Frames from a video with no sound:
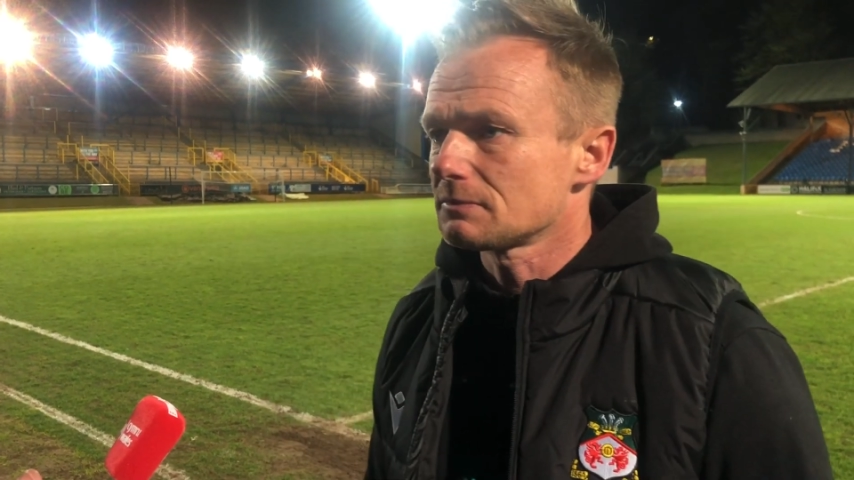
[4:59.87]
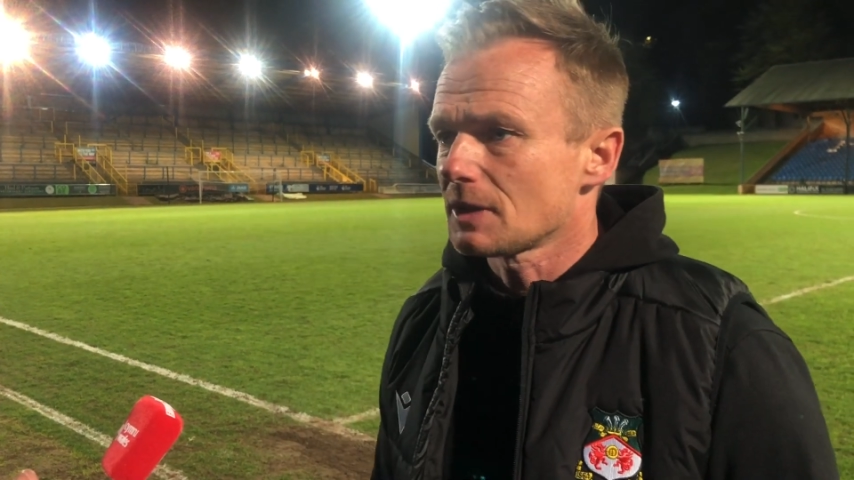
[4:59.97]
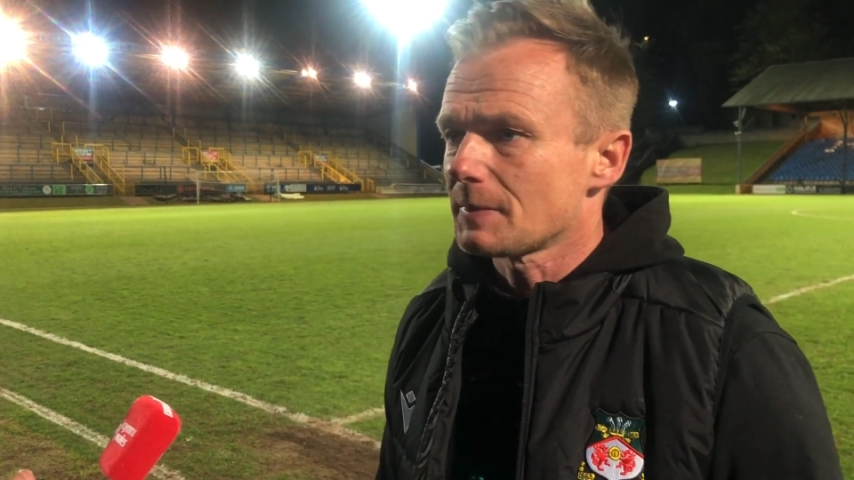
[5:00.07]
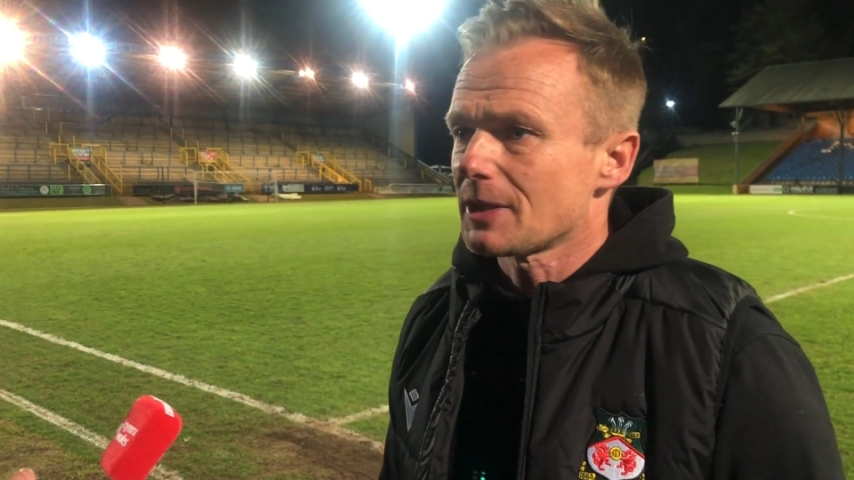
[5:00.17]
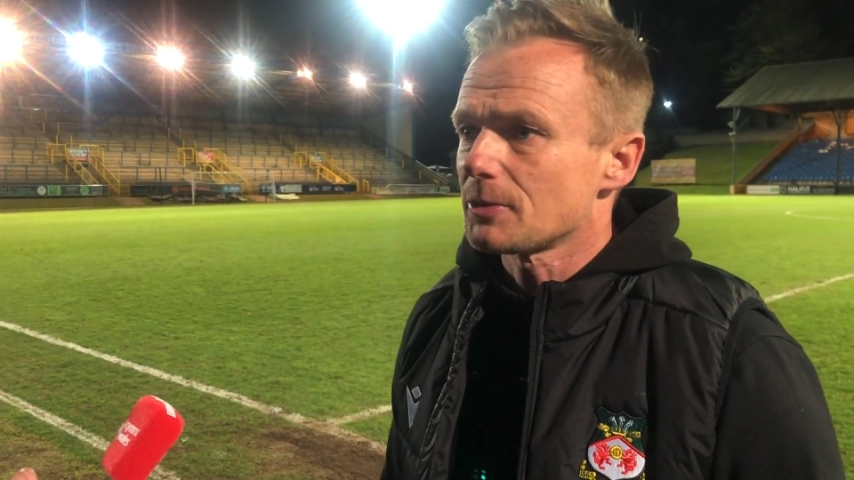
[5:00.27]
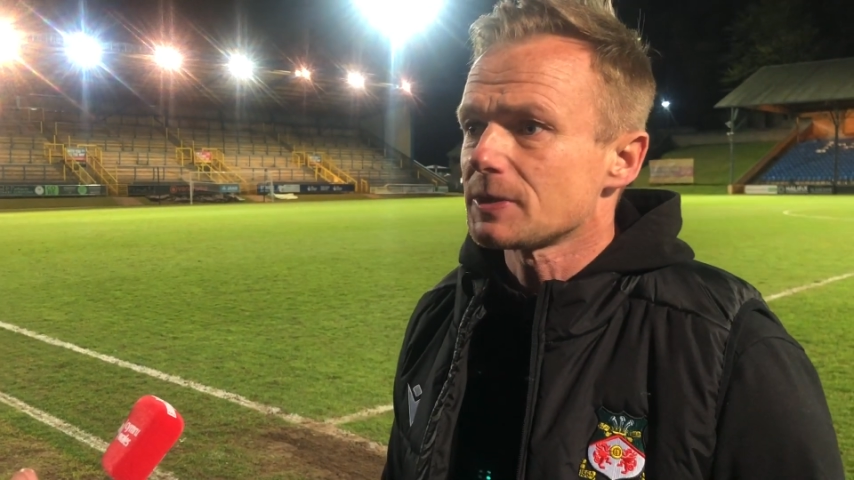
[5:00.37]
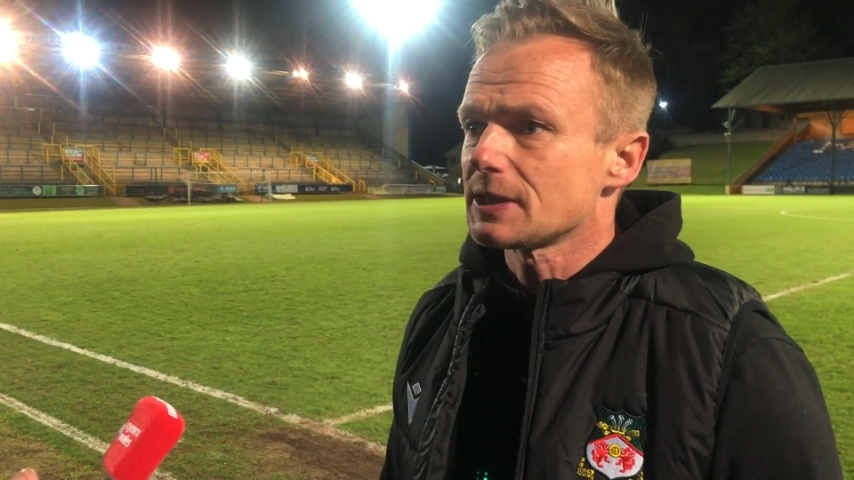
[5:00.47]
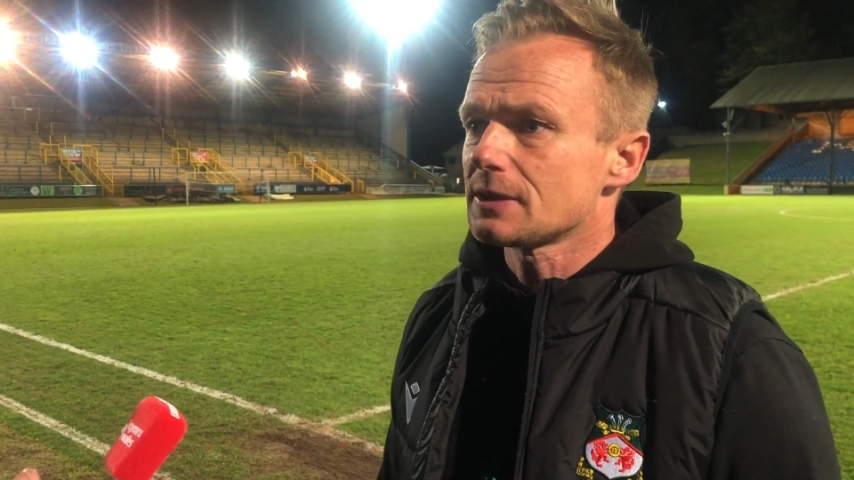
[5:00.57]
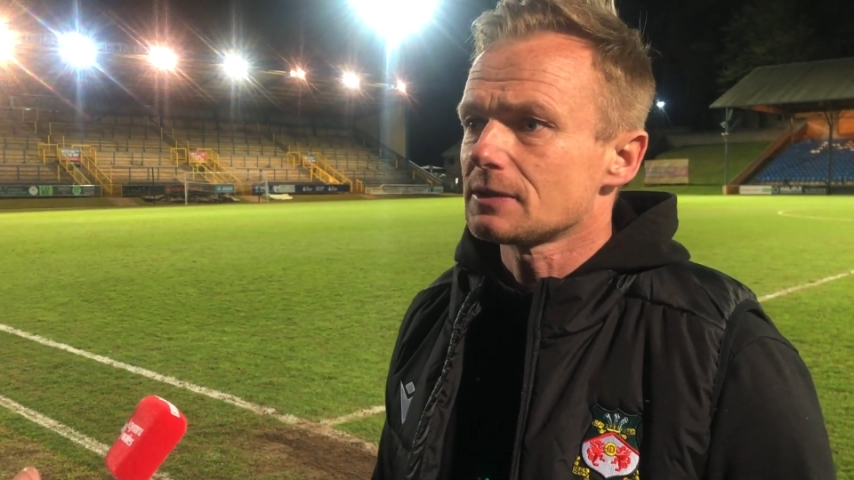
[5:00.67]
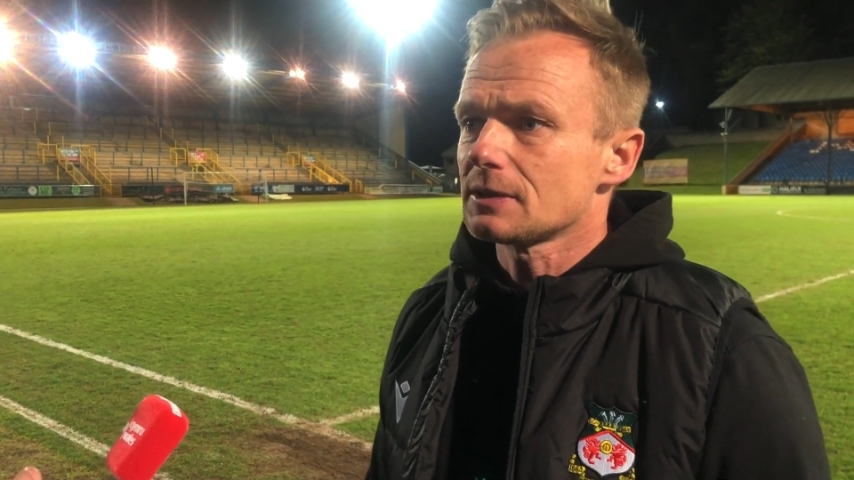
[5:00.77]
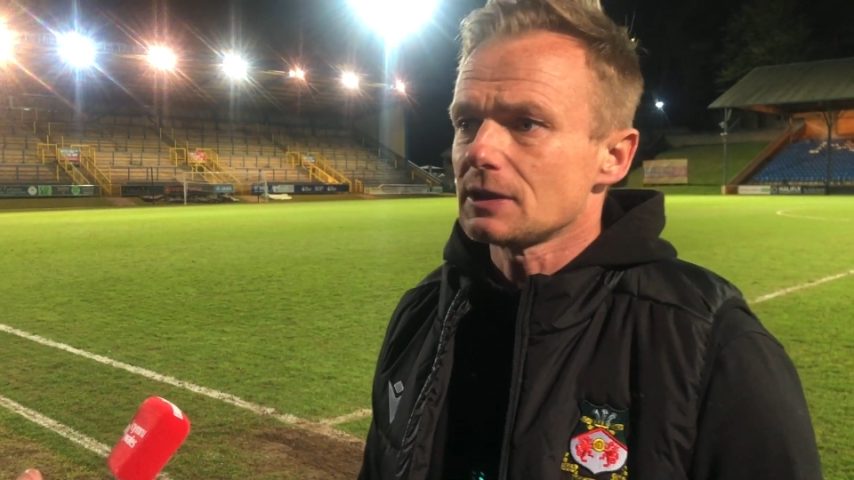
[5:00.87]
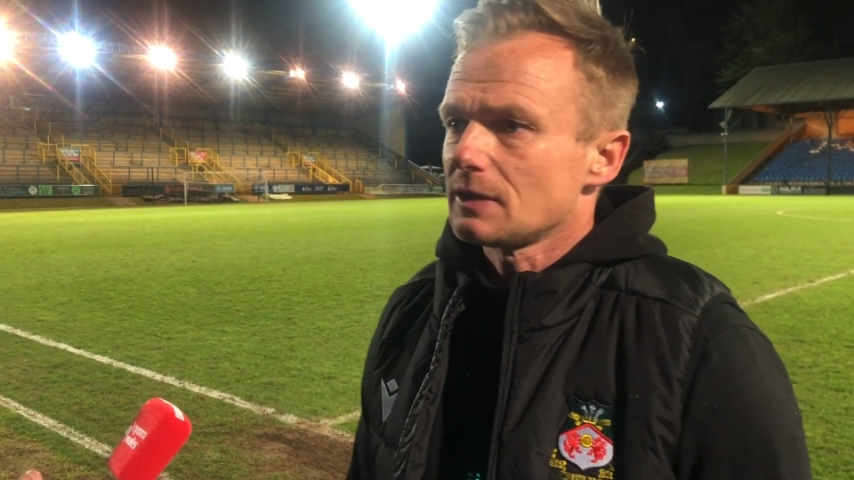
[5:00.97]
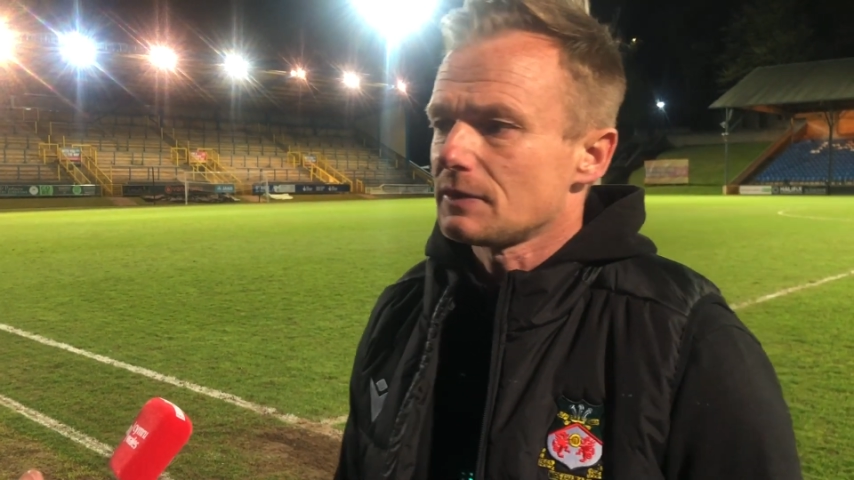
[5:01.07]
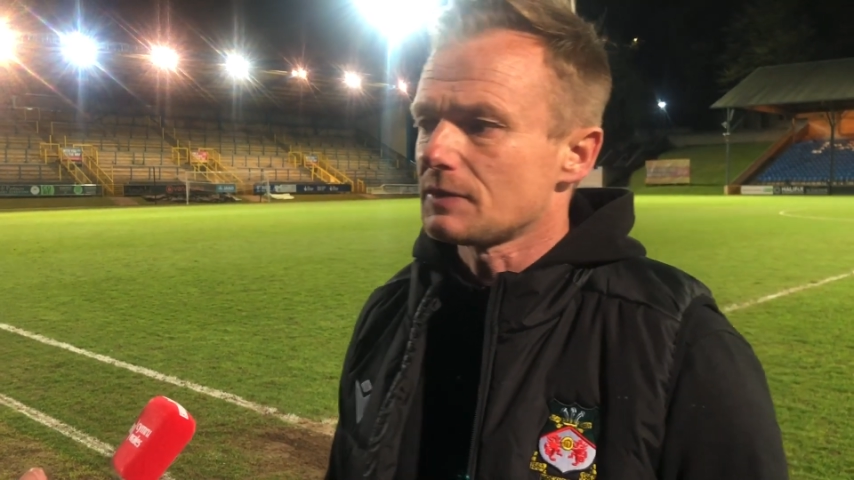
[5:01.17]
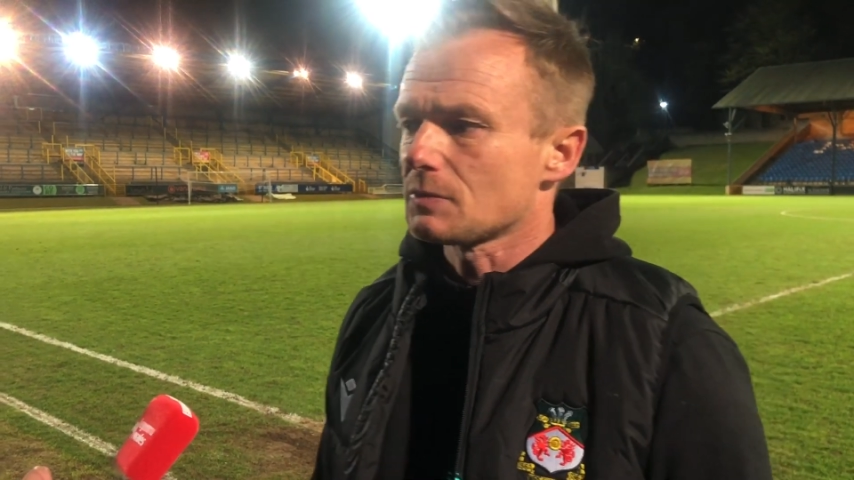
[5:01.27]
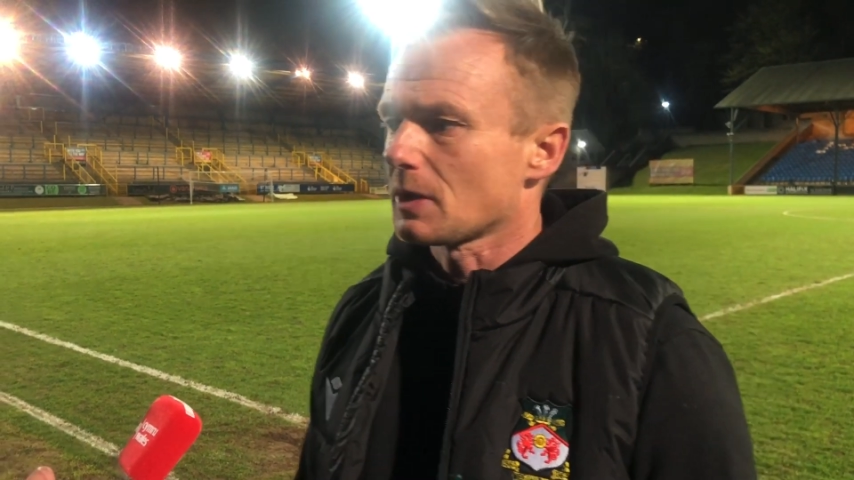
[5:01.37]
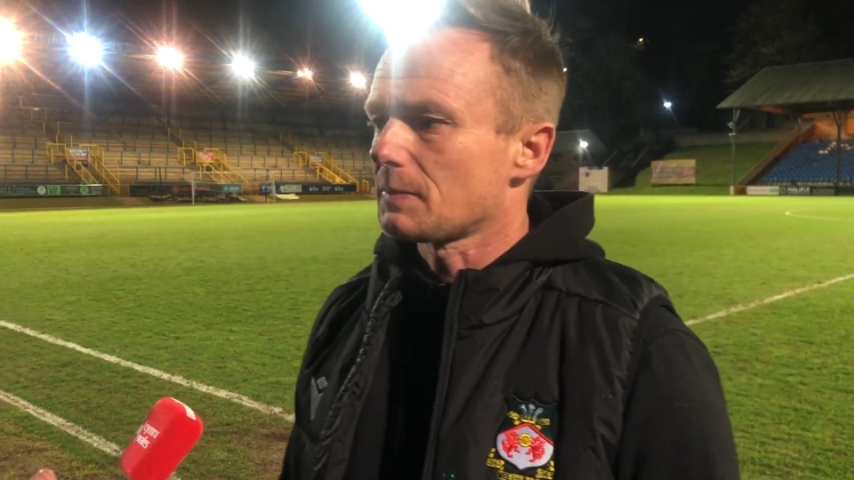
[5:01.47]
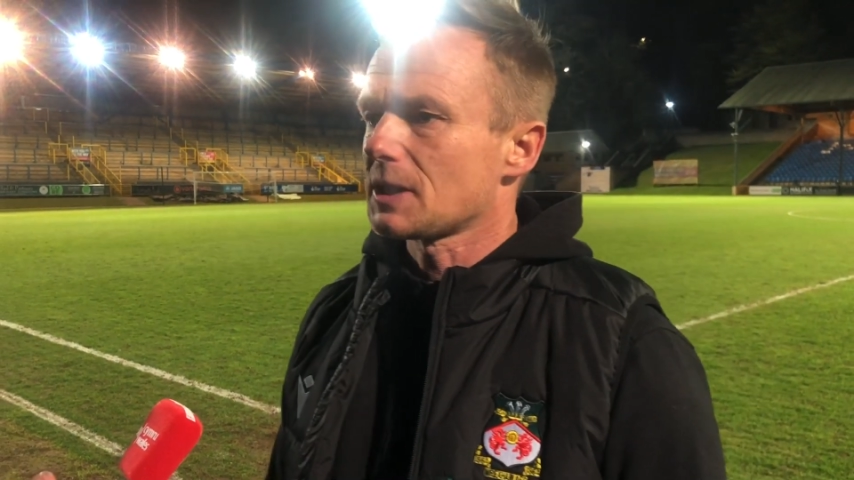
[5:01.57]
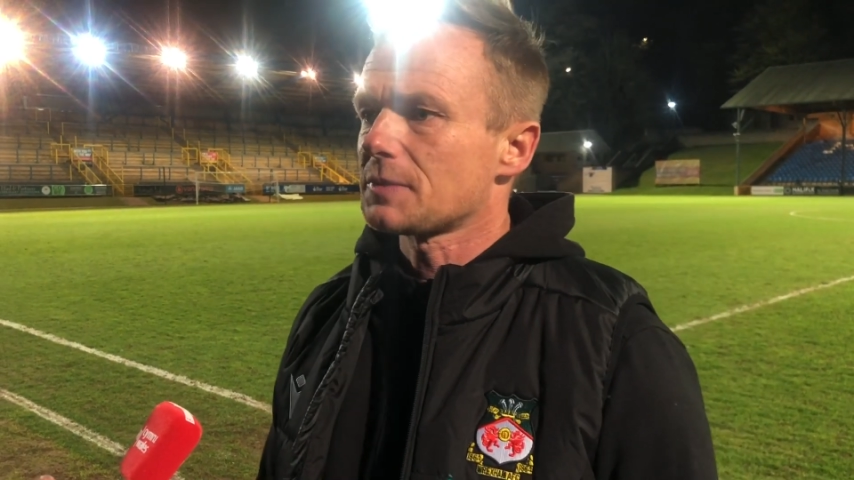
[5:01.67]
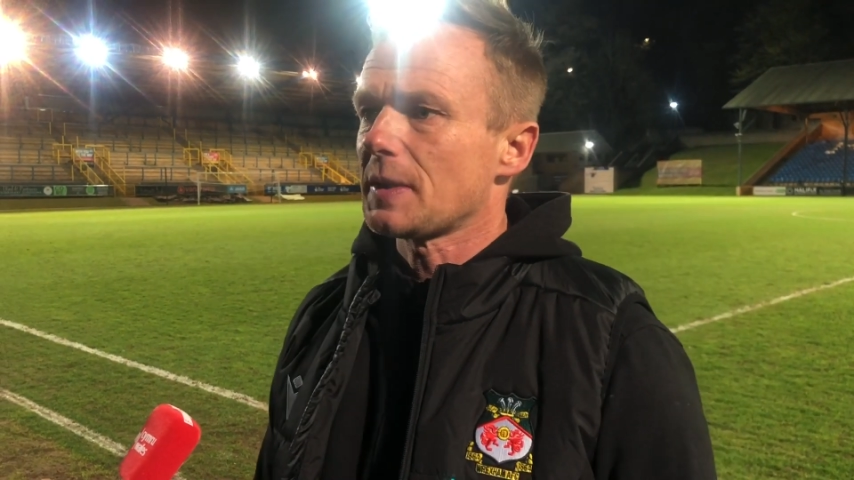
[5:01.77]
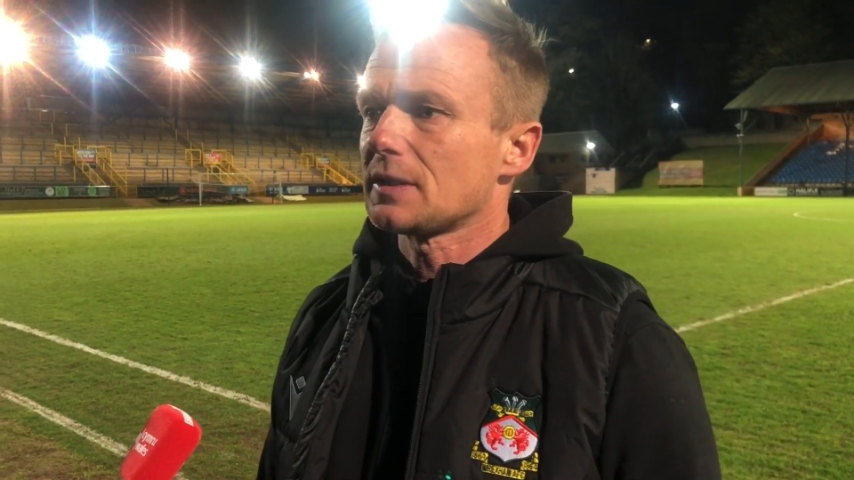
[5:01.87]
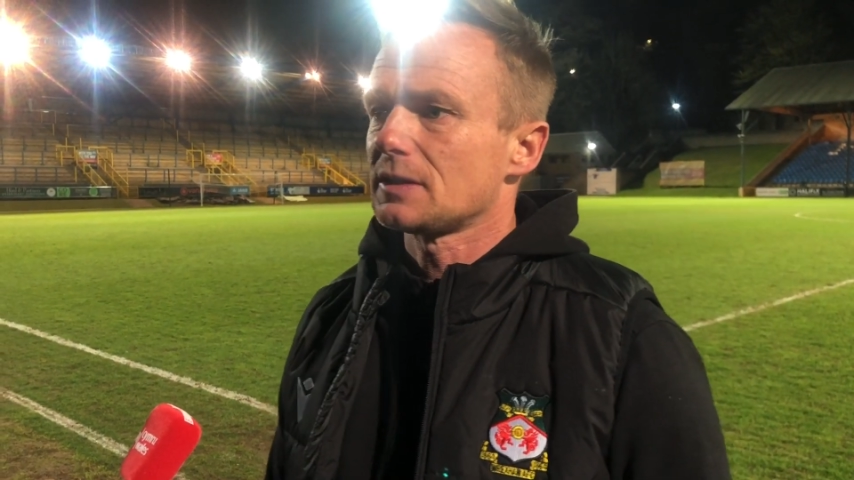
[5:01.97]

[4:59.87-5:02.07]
no matter who it is even if he's one of the biggest spenders